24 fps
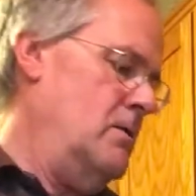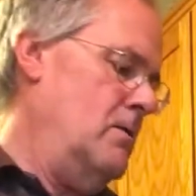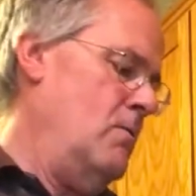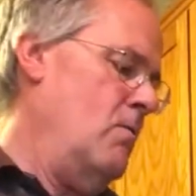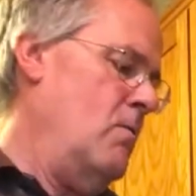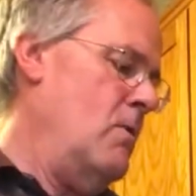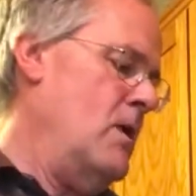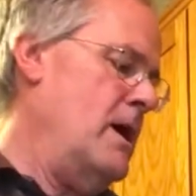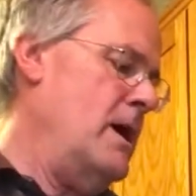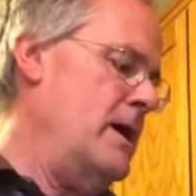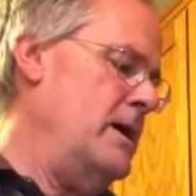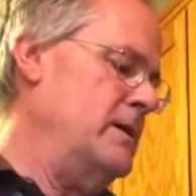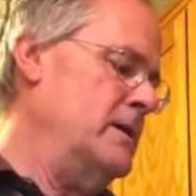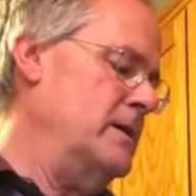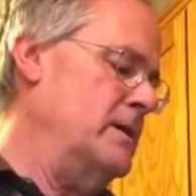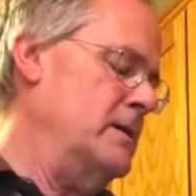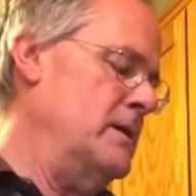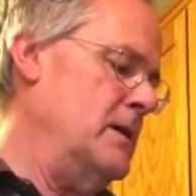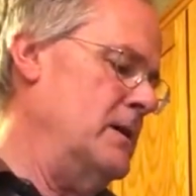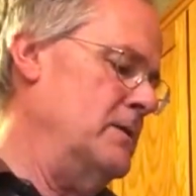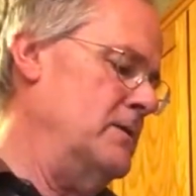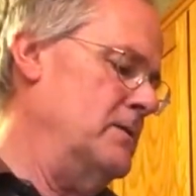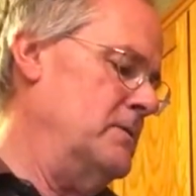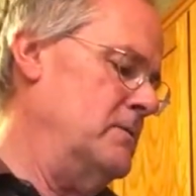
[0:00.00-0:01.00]
wide and
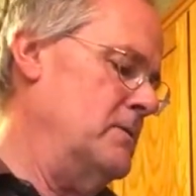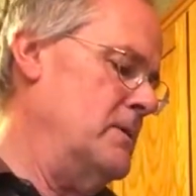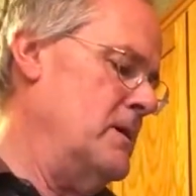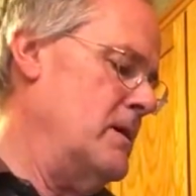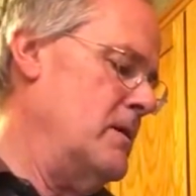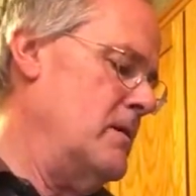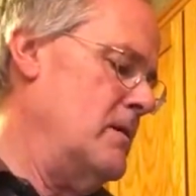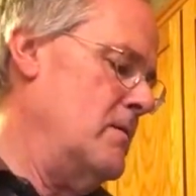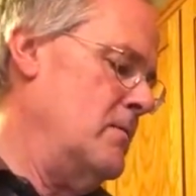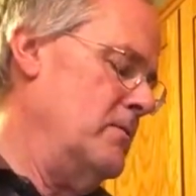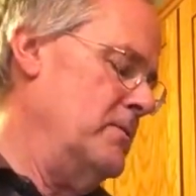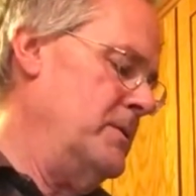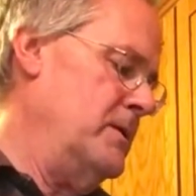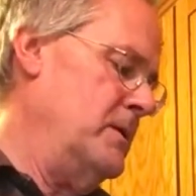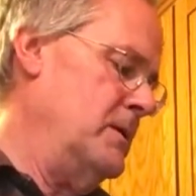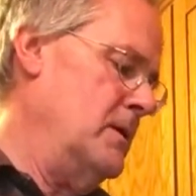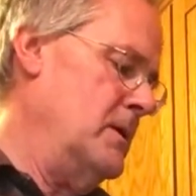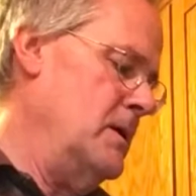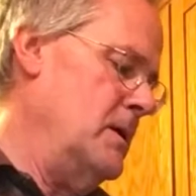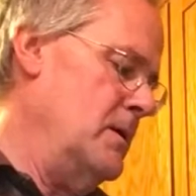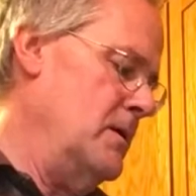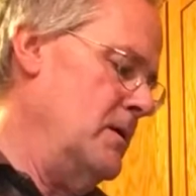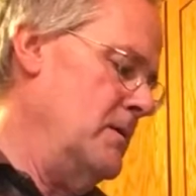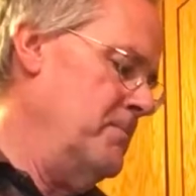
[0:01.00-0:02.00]
not too narrow.
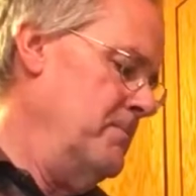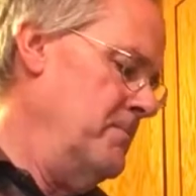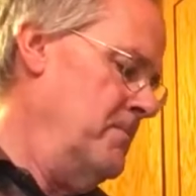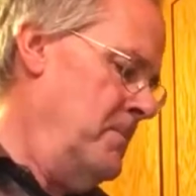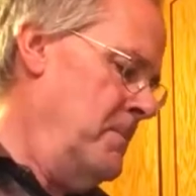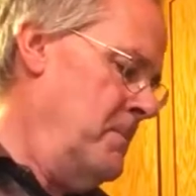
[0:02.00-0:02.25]
The